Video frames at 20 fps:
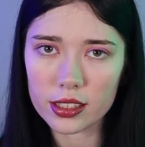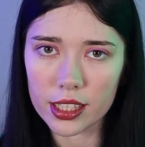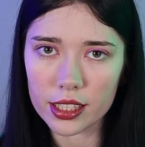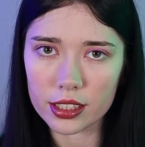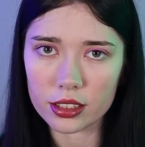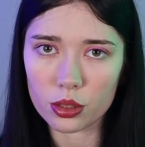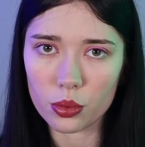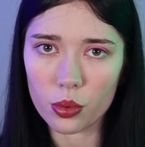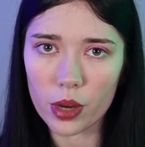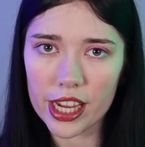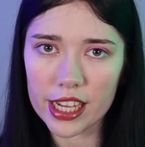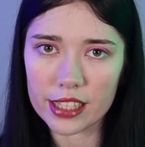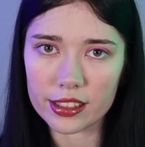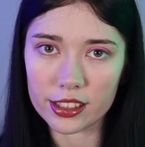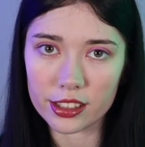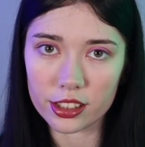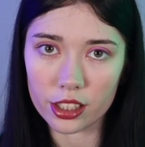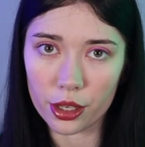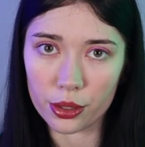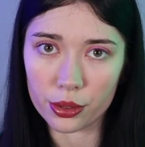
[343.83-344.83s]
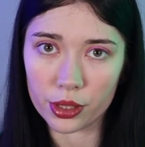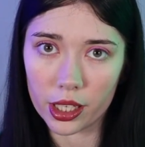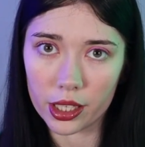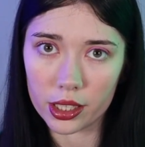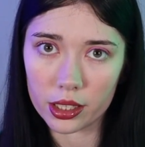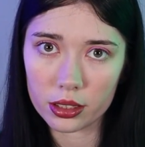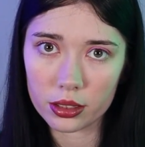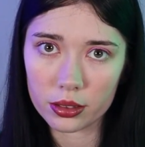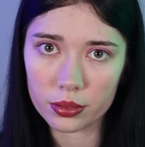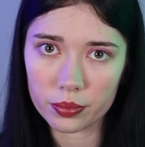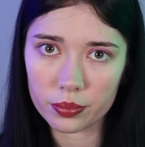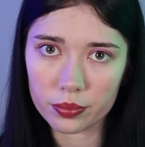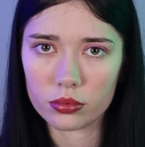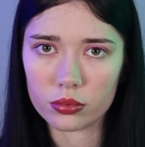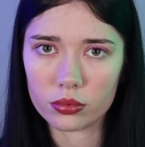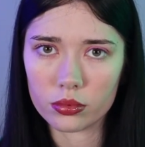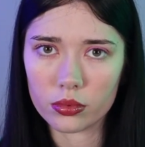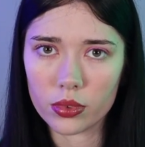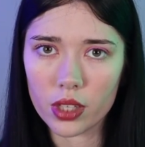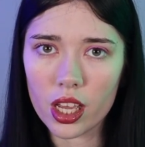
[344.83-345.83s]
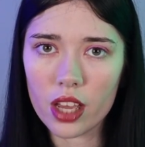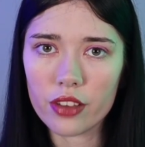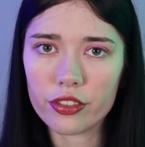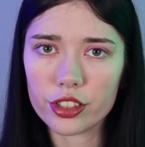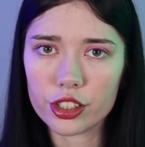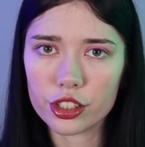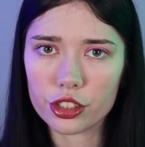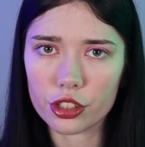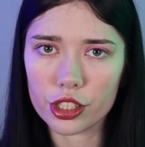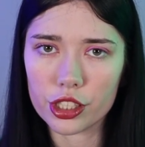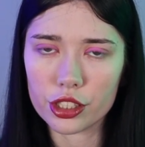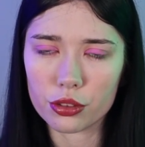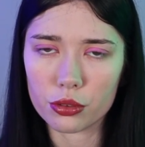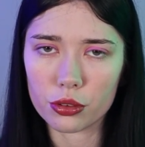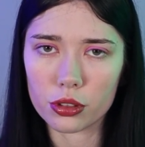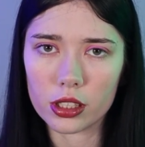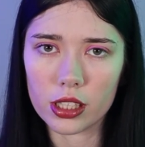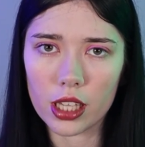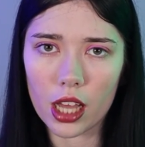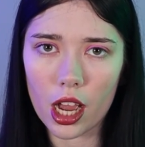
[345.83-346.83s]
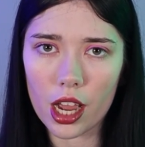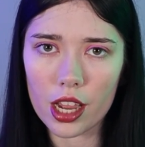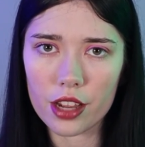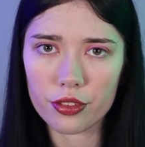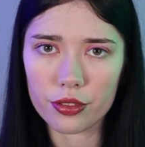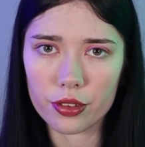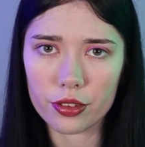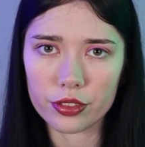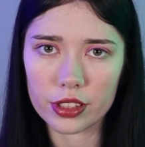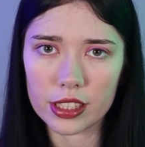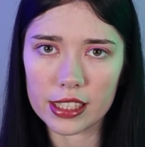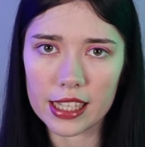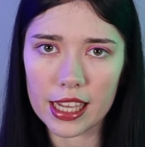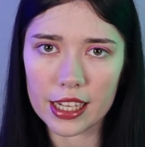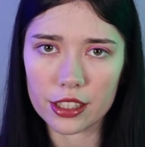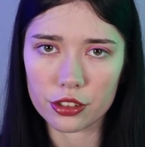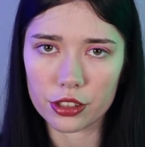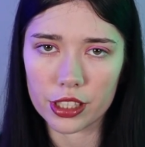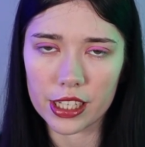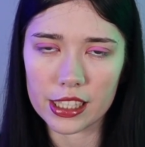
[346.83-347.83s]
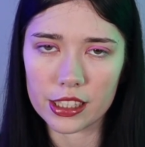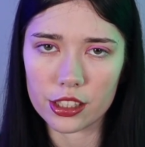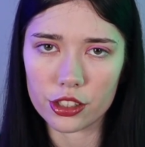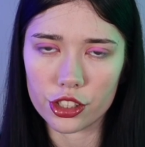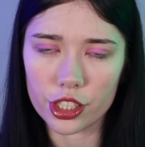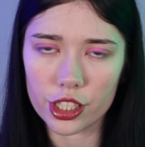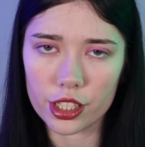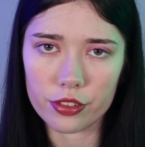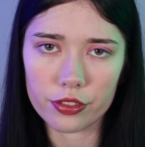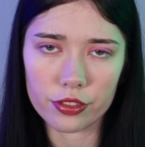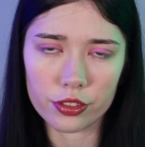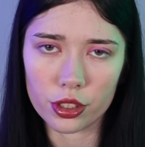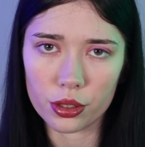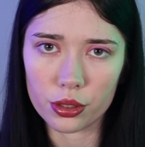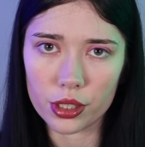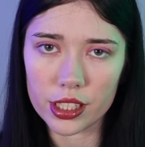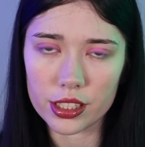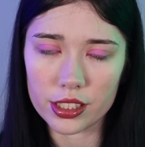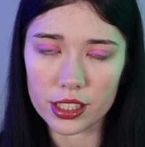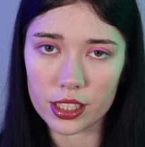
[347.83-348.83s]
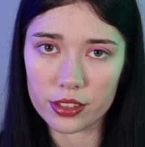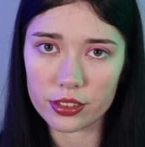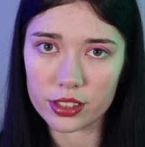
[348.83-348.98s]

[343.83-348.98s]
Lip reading: ticked away at Daytona, the streets were alive with the electric energy of New Year's Eve